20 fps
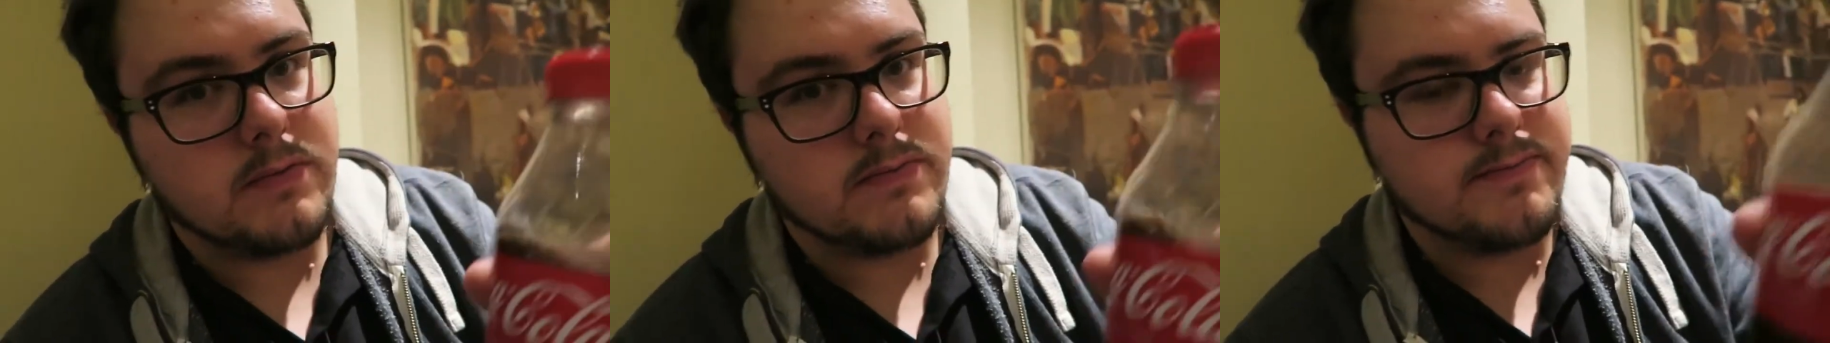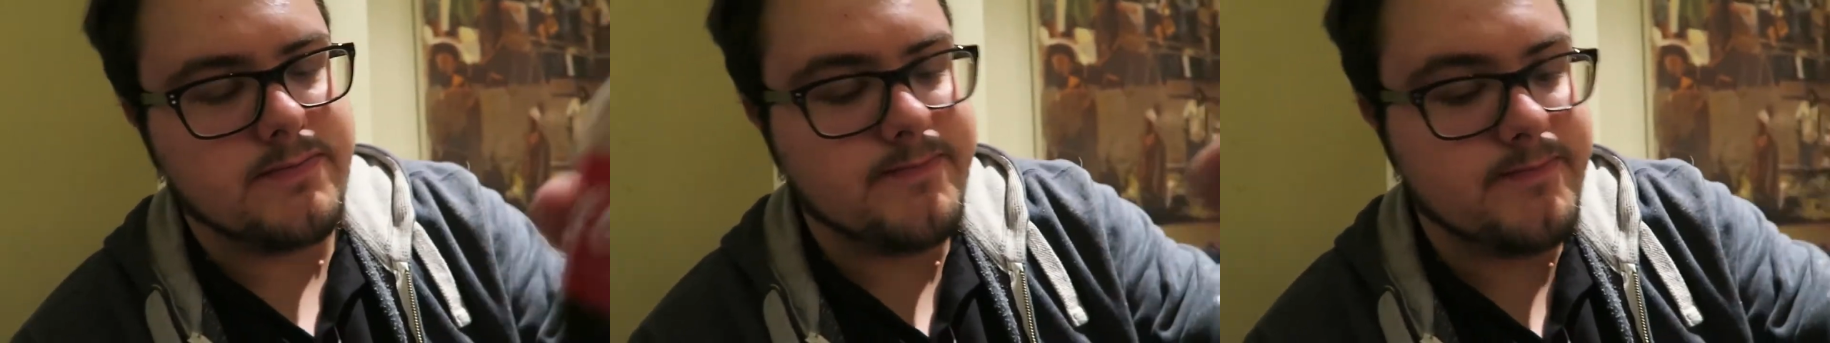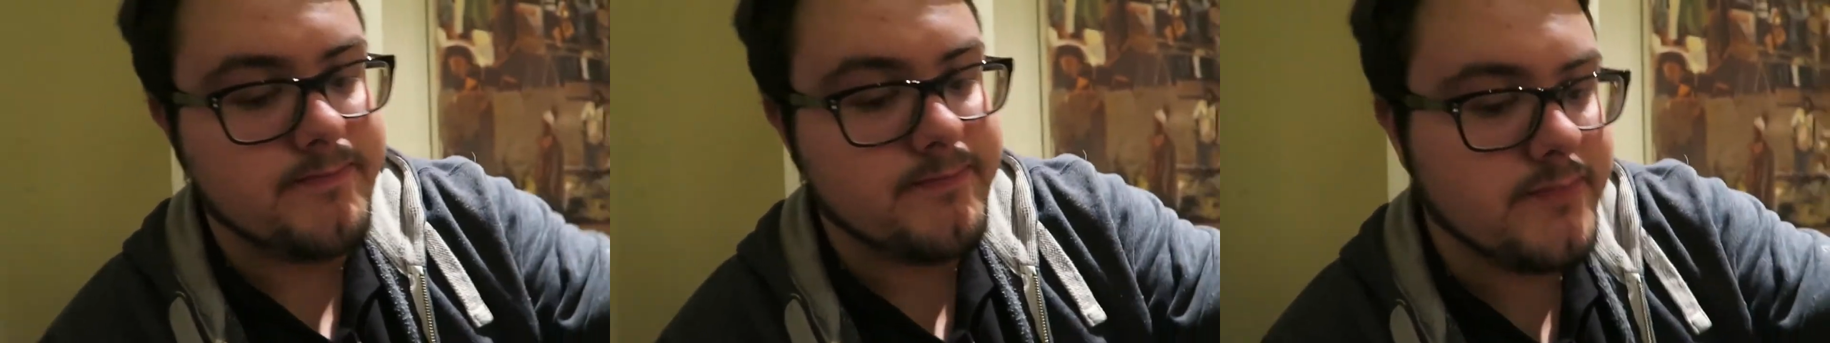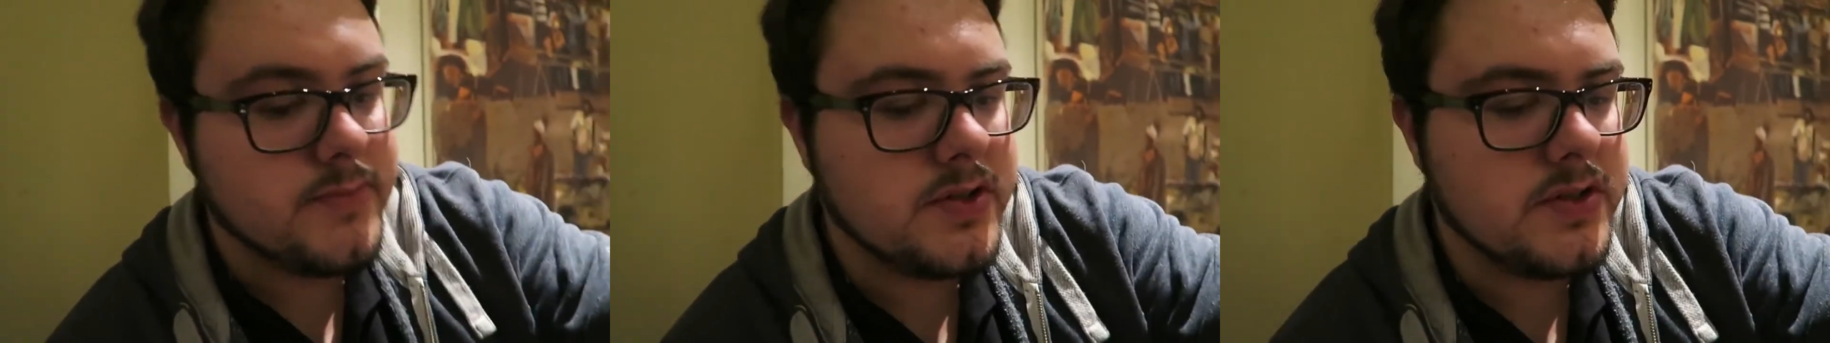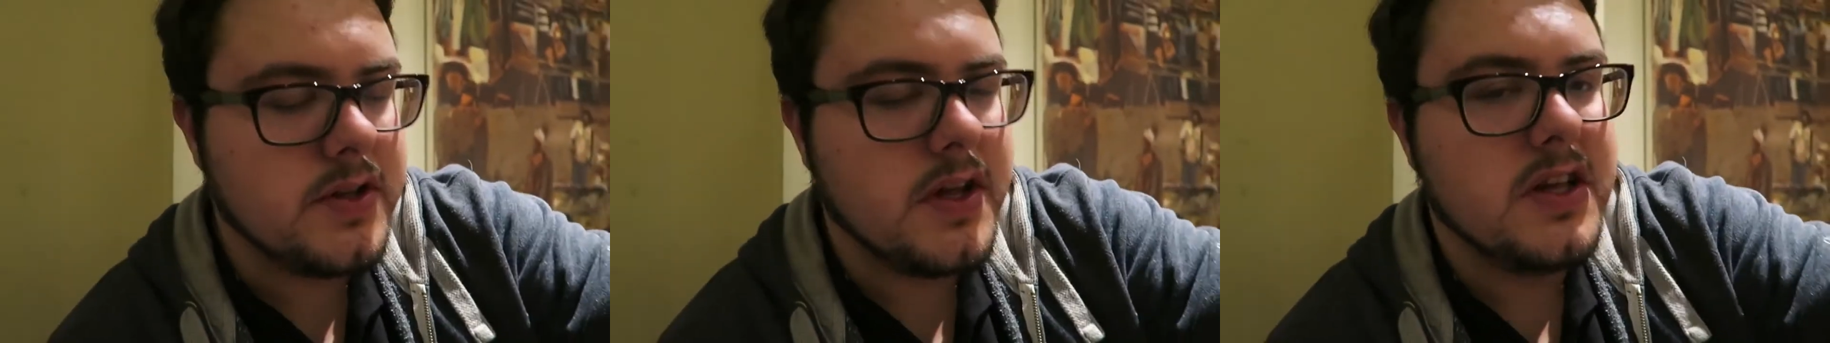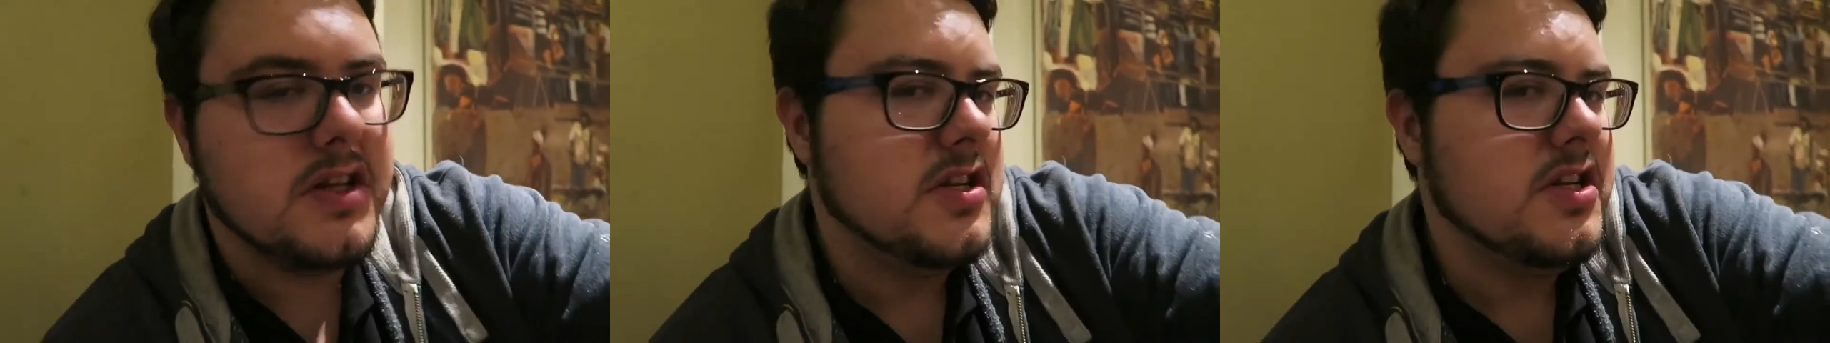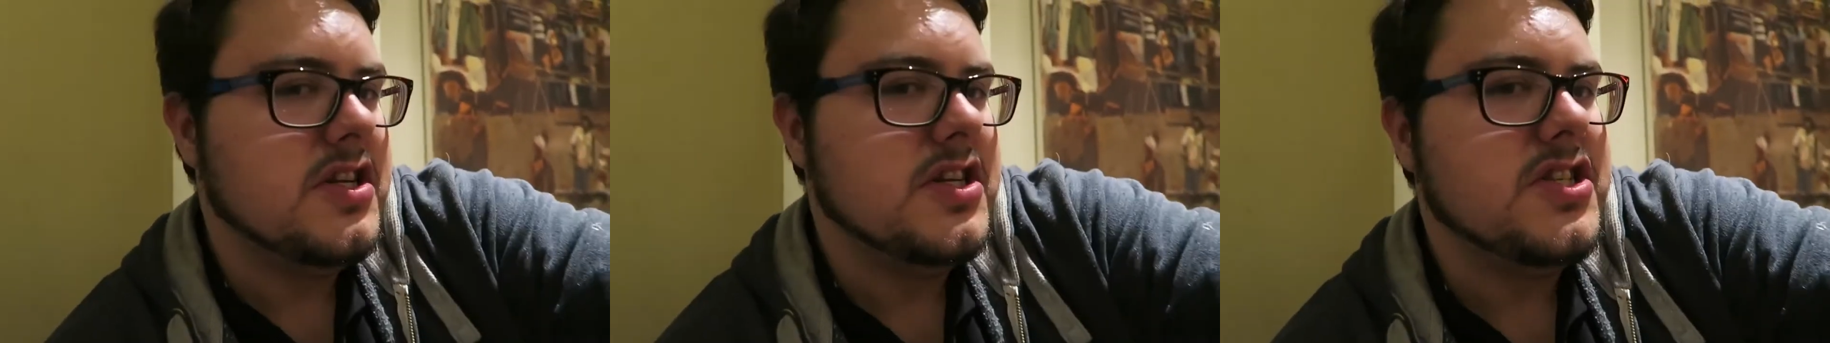own.
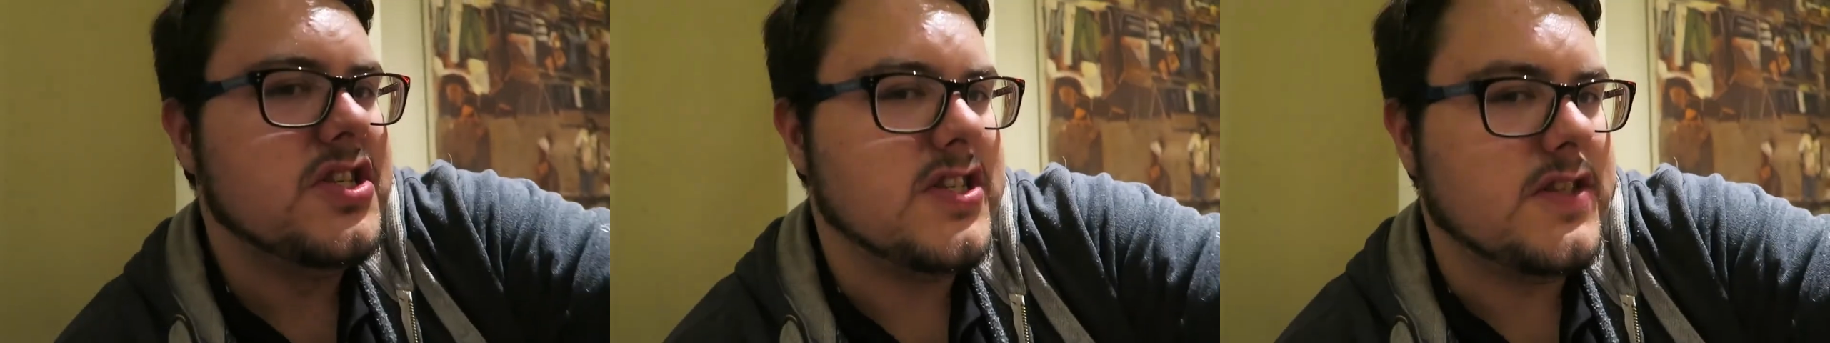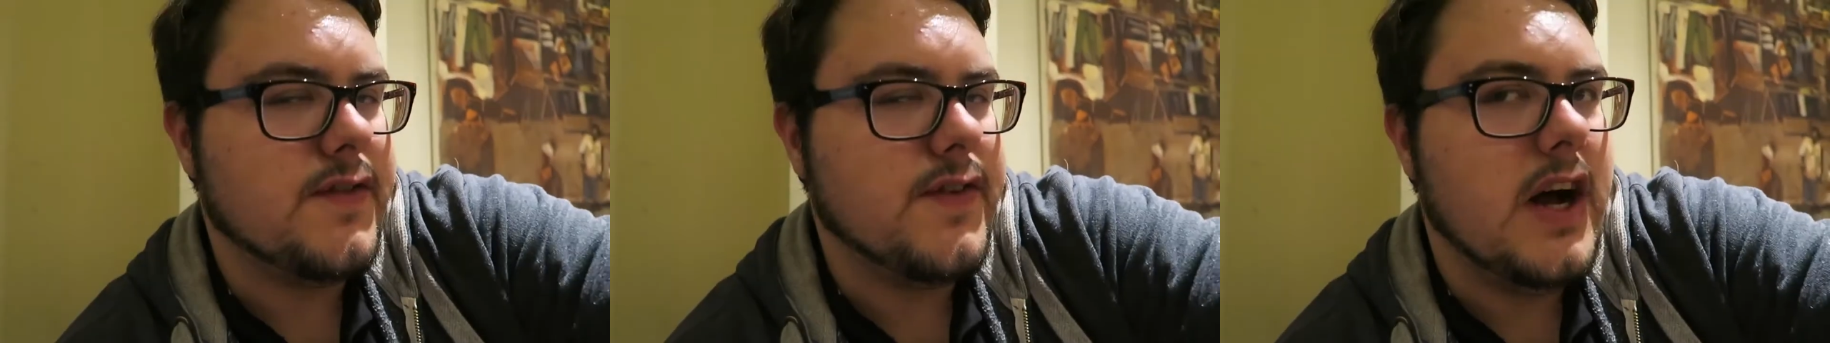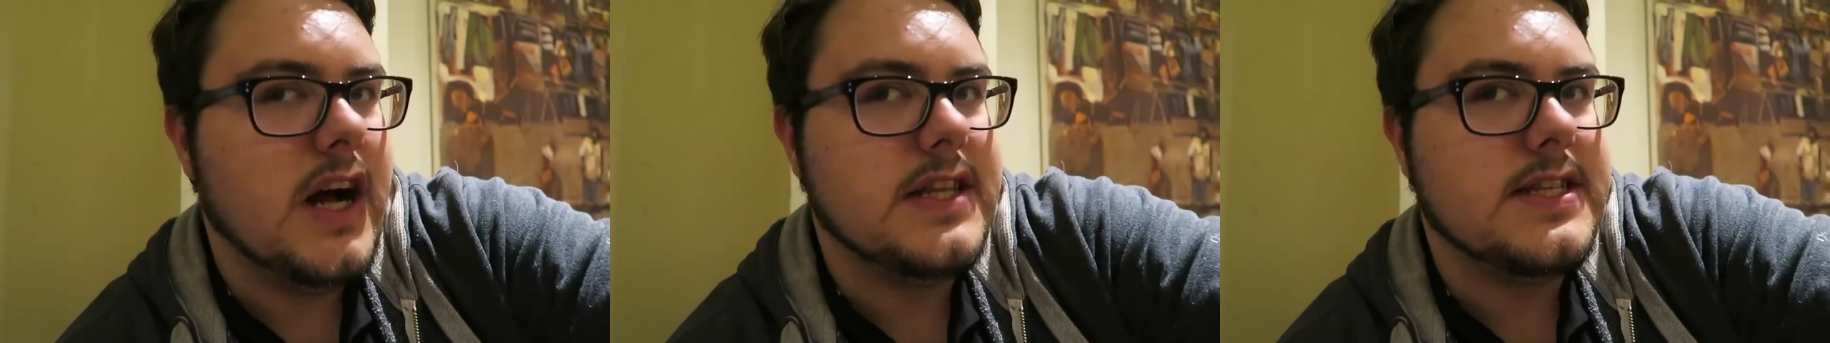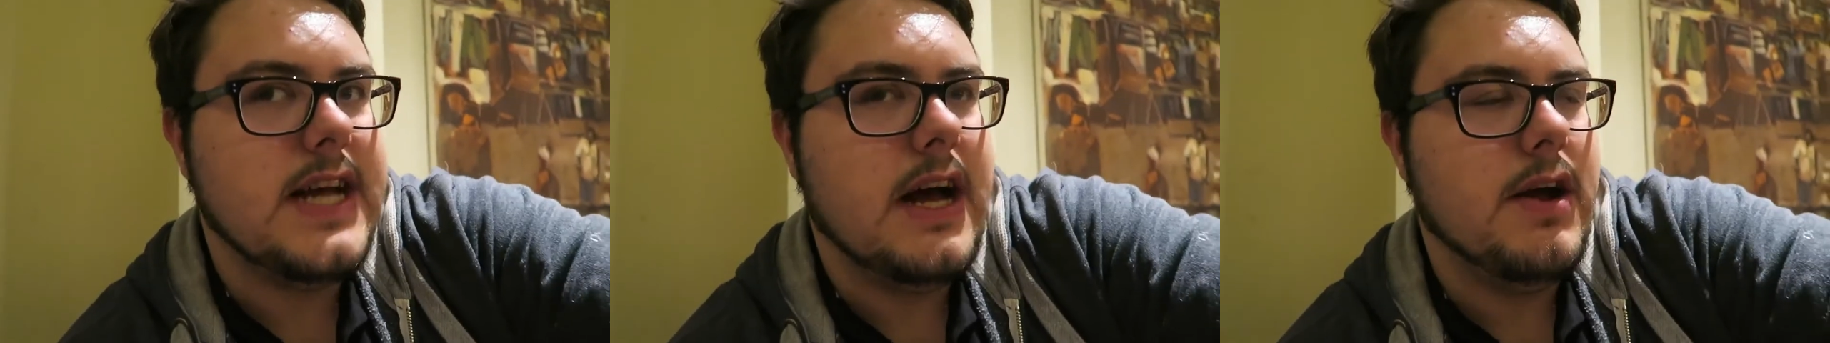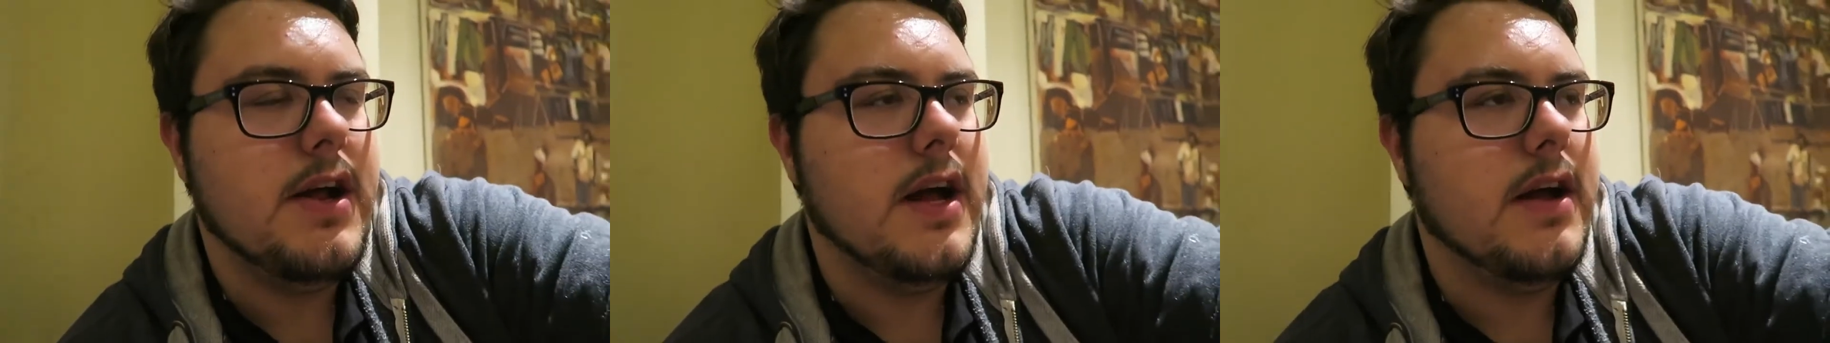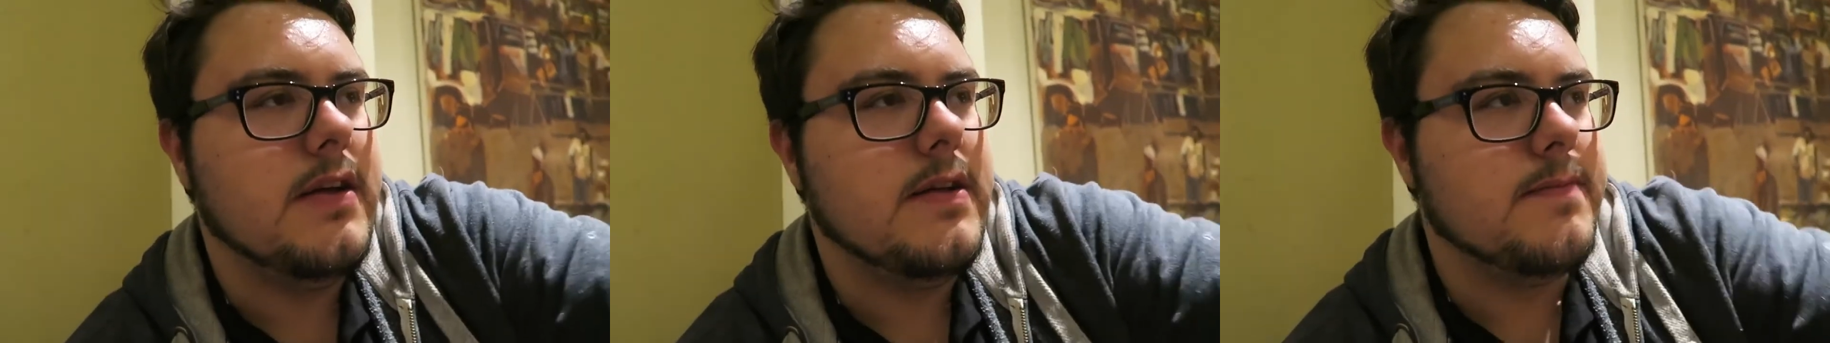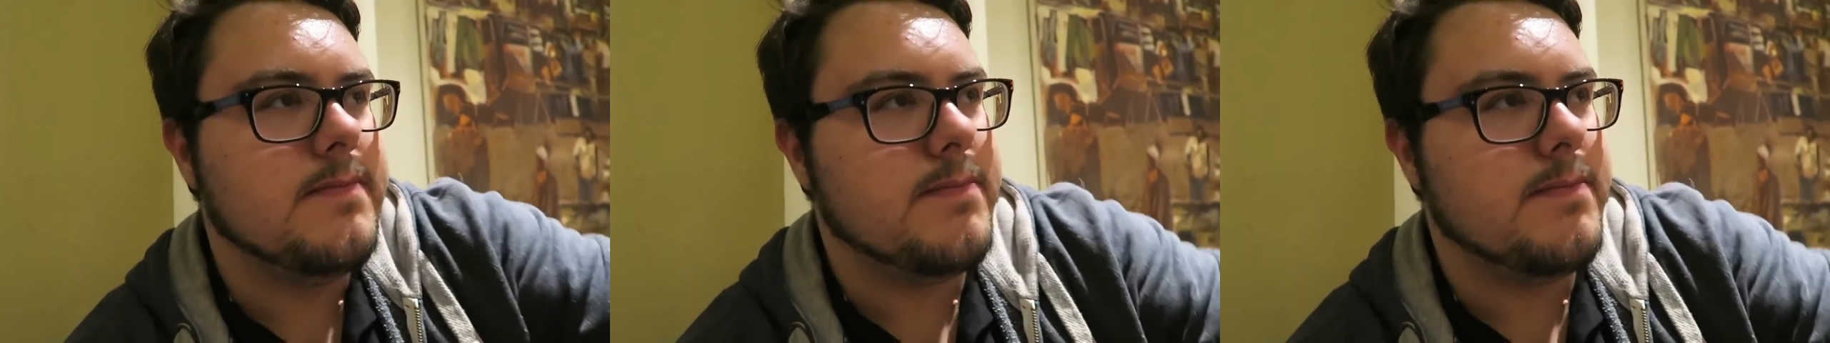Just for a time.